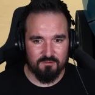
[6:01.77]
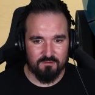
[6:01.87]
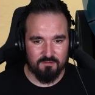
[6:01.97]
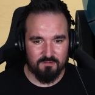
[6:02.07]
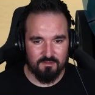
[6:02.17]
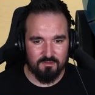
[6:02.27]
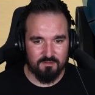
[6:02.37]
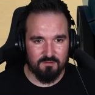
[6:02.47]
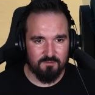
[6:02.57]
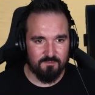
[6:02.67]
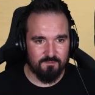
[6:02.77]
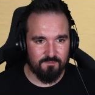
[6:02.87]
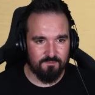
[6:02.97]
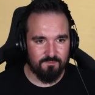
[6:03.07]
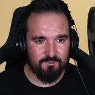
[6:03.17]

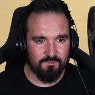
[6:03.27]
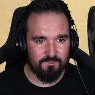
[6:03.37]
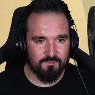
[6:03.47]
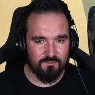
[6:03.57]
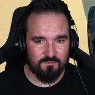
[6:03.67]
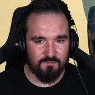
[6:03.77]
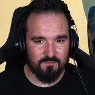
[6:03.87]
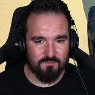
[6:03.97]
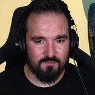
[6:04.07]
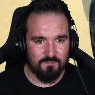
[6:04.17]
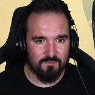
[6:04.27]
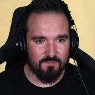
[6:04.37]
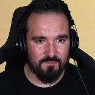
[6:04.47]
No one is speaking in this clip.